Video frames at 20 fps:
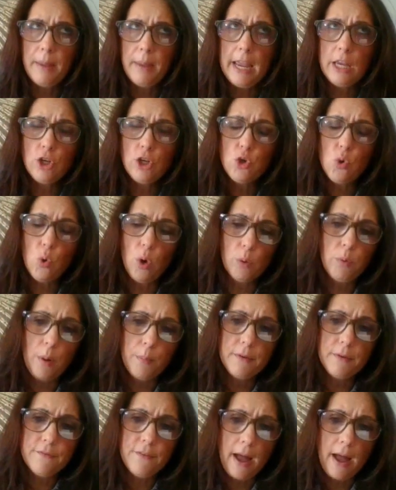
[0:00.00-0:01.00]
in your
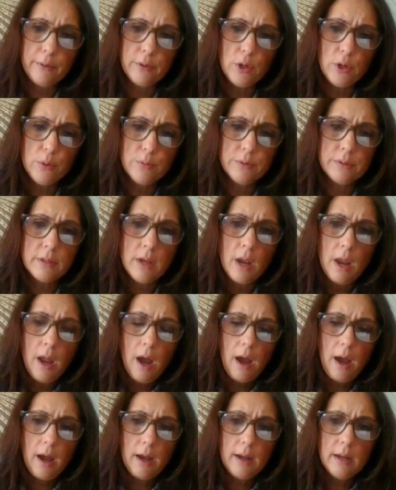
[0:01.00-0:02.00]
Roman values
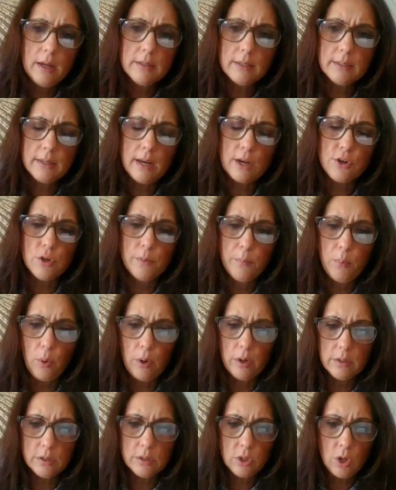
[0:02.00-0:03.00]
discussion boards.